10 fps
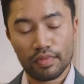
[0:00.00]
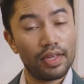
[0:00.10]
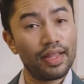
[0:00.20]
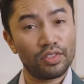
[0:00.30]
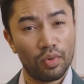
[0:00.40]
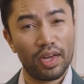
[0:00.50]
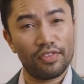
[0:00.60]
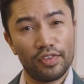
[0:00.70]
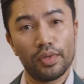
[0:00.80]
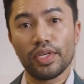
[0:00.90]
And that's why a
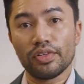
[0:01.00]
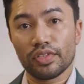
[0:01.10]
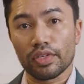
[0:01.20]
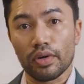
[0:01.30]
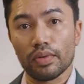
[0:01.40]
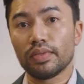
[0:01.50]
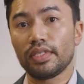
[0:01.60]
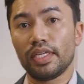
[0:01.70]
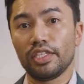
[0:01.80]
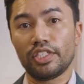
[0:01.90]
few years ago,
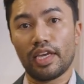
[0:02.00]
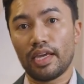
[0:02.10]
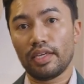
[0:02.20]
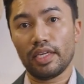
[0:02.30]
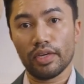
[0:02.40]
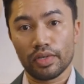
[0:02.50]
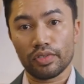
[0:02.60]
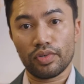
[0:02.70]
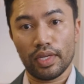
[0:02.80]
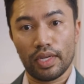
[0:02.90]
TGA here in
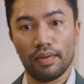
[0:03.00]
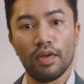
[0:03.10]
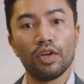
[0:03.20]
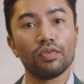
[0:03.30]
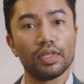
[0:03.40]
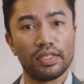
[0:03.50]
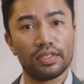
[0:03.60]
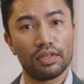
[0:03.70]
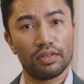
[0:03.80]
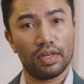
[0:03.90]
Australia
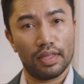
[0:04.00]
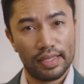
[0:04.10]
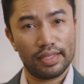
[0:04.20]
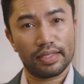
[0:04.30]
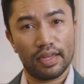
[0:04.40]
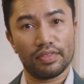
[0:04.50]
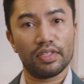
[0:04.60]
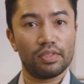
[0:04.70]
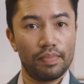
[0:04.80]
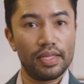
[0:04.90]
released a list of
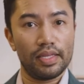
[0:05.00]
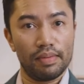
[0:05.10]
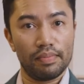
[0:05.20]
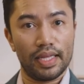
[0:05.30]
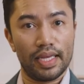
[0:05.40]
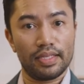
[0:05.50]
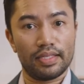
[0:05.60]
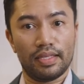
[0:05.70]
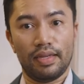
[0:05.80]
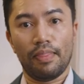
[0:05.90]
suspended
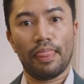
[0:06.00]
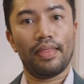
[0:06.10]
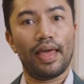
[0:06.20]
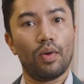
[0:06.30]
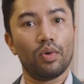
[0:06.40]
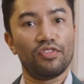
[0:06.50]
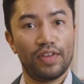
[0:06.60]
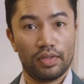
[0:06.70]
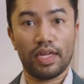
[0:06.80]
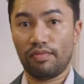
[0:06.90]
implants that were
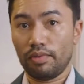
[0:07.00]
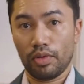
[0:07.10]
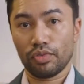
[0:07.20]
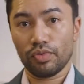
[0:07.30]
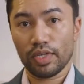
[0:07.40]
found to have the most